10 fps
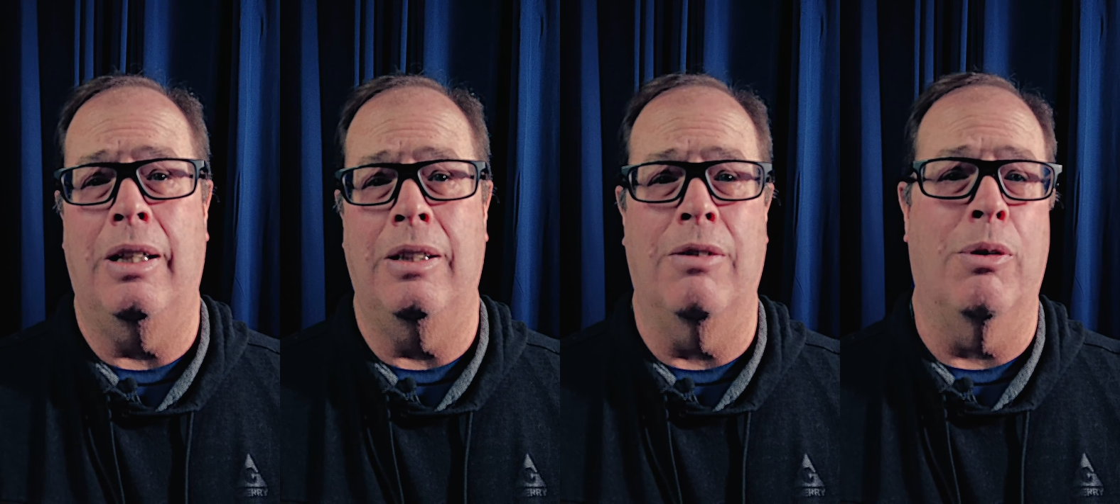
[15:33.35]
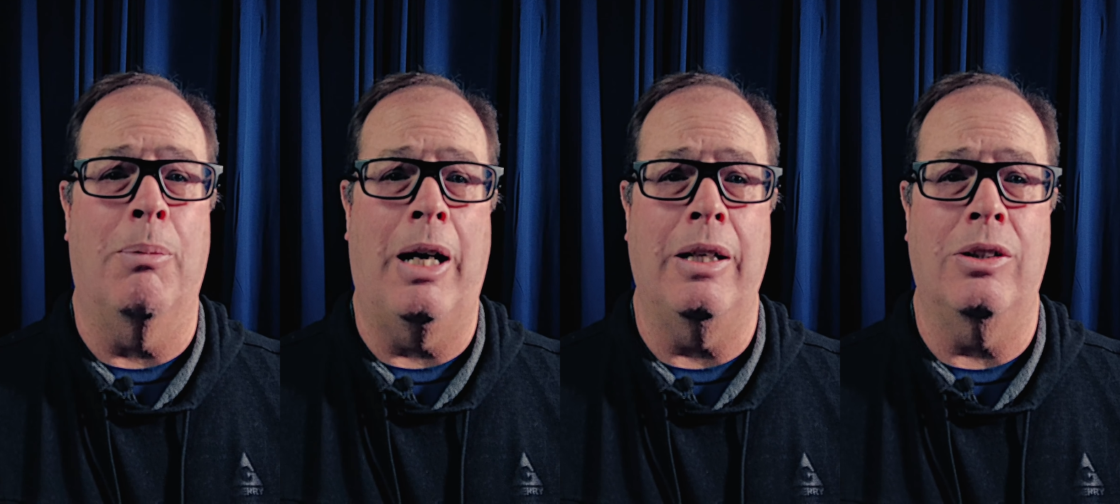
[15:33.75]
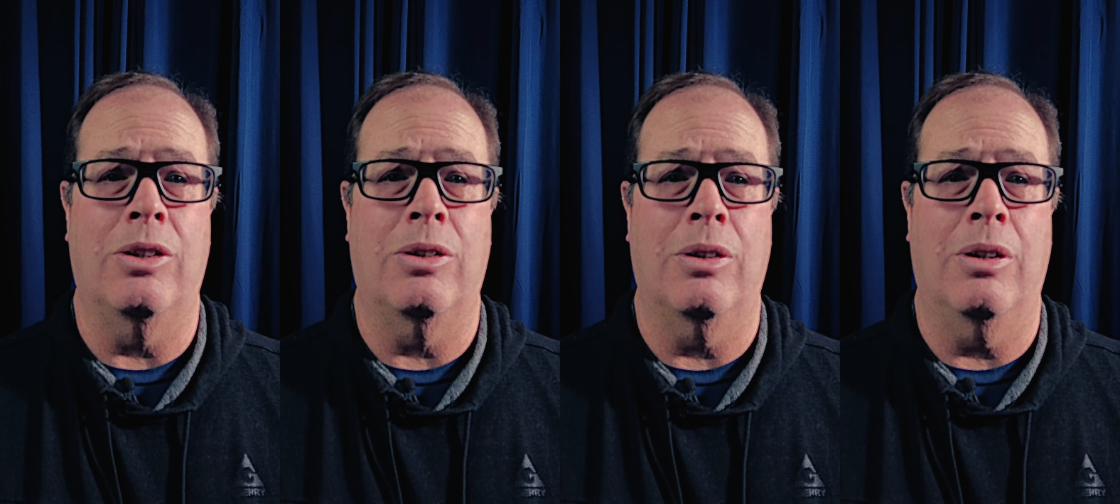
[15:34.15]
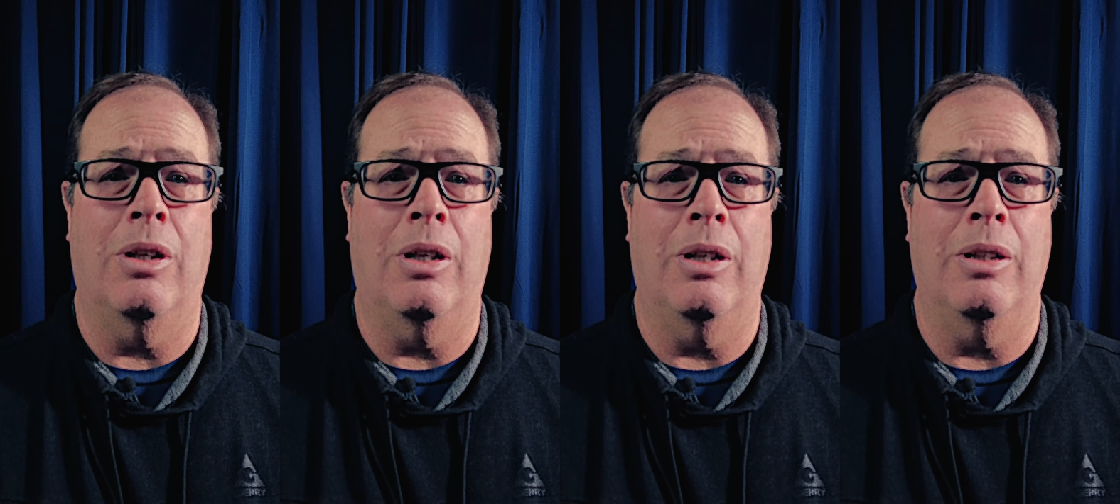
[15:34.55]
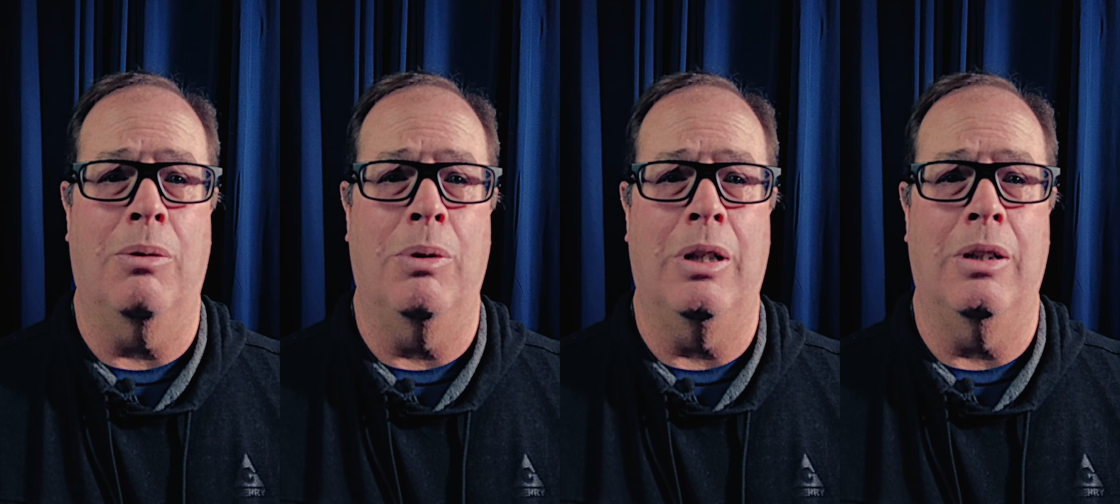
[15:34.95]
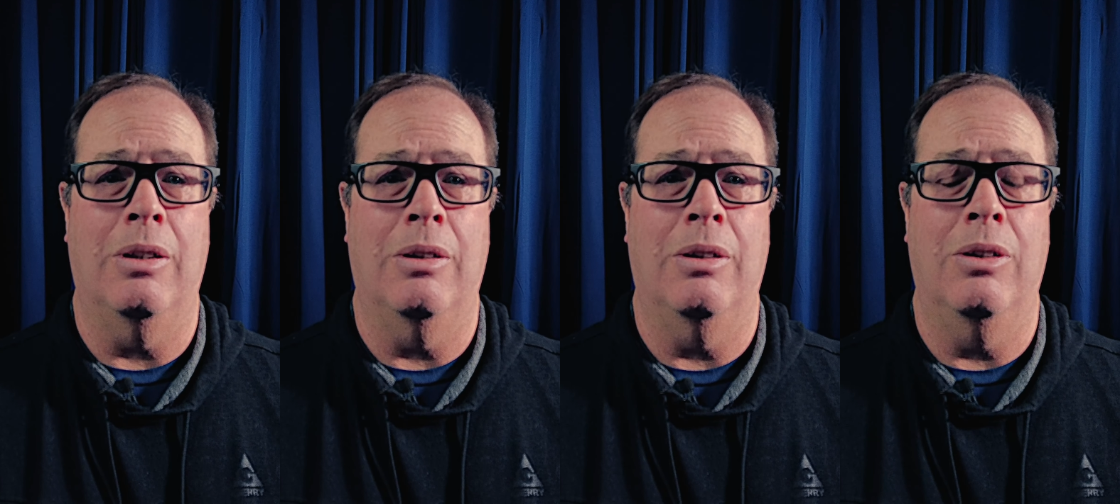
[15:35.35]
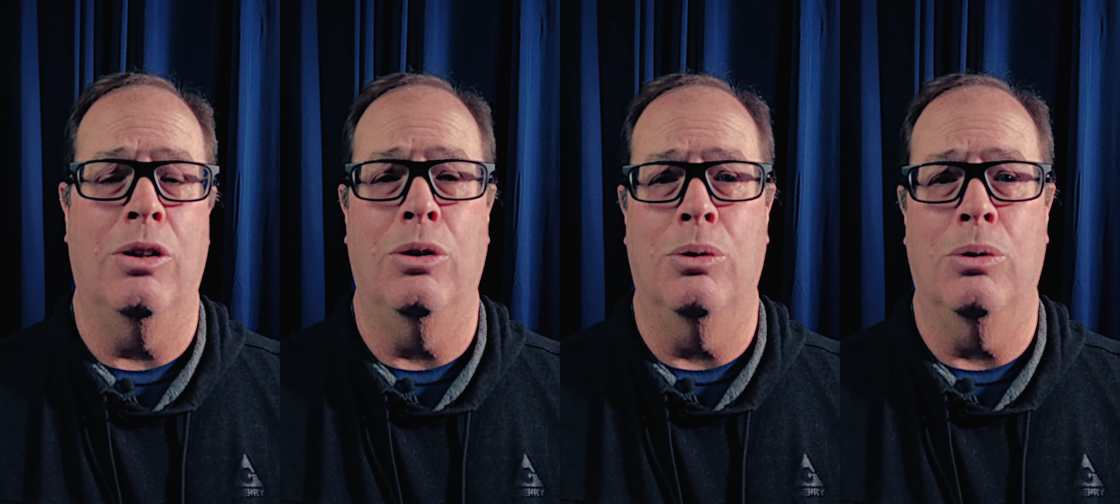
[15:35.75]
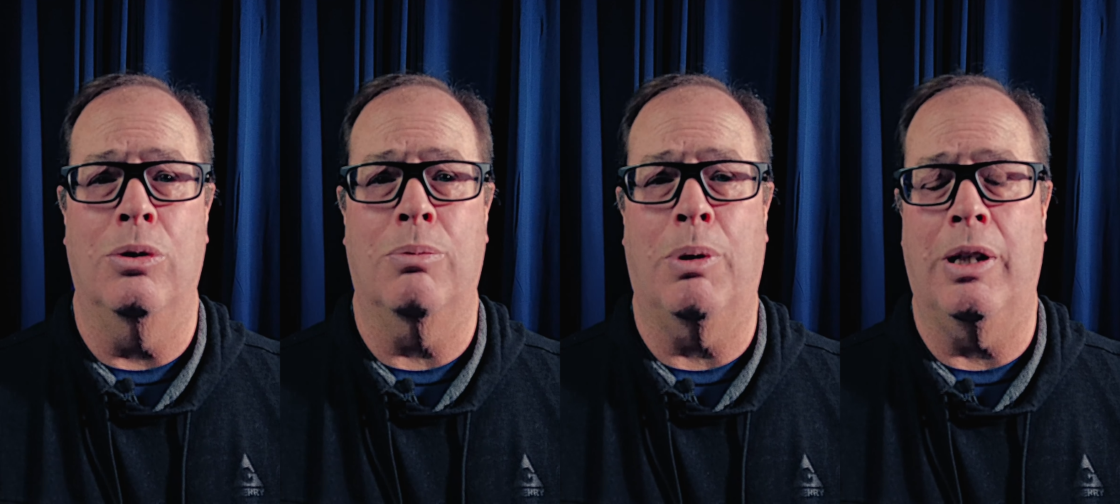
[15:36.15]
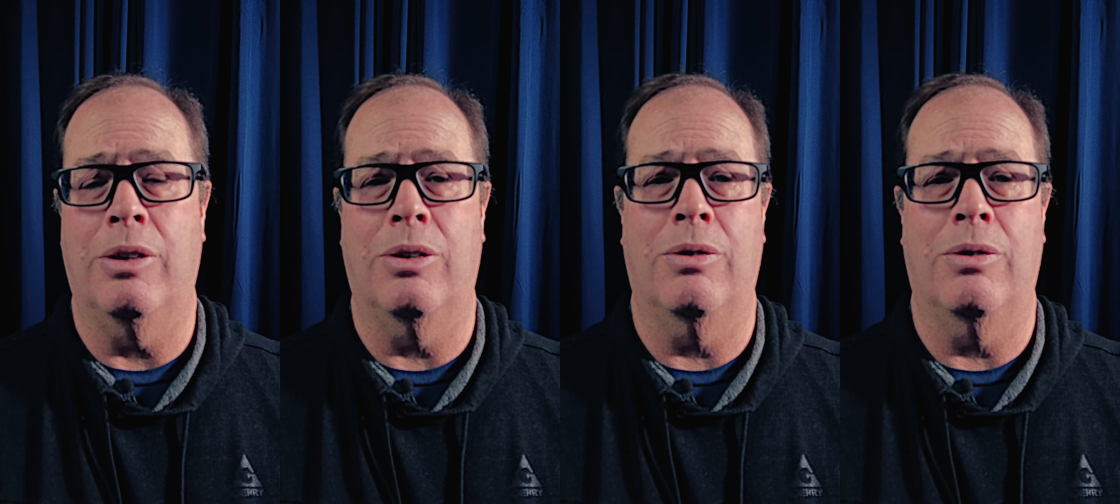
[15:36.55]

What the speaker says: different mics that we can use, plus